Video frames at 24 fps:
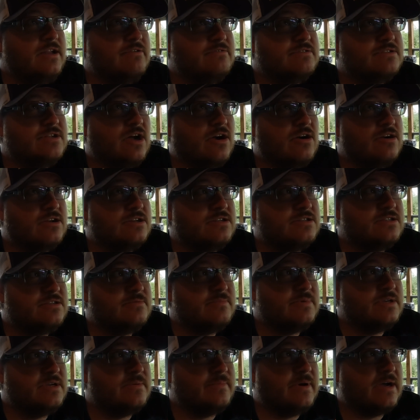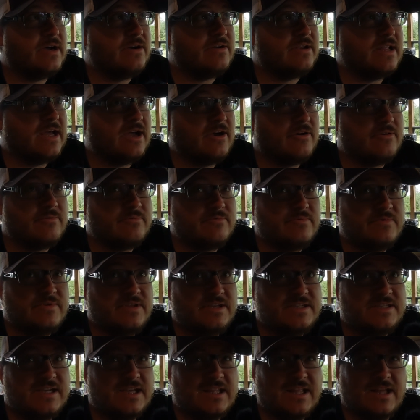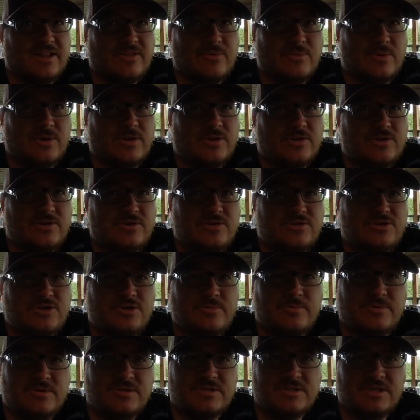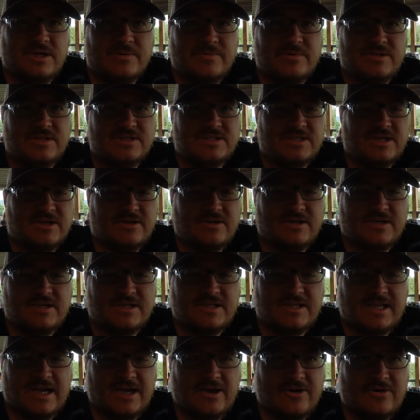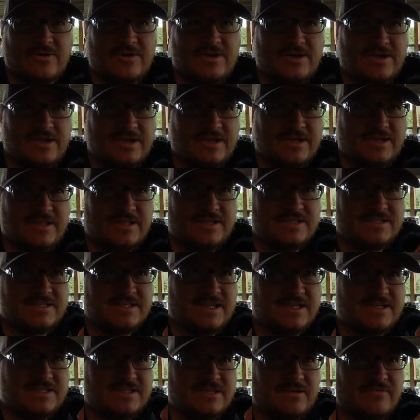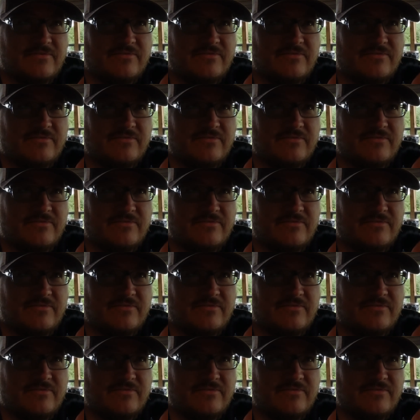he was talking to me about how he's had like 3 other YouTubers come in this area, and how this is actually a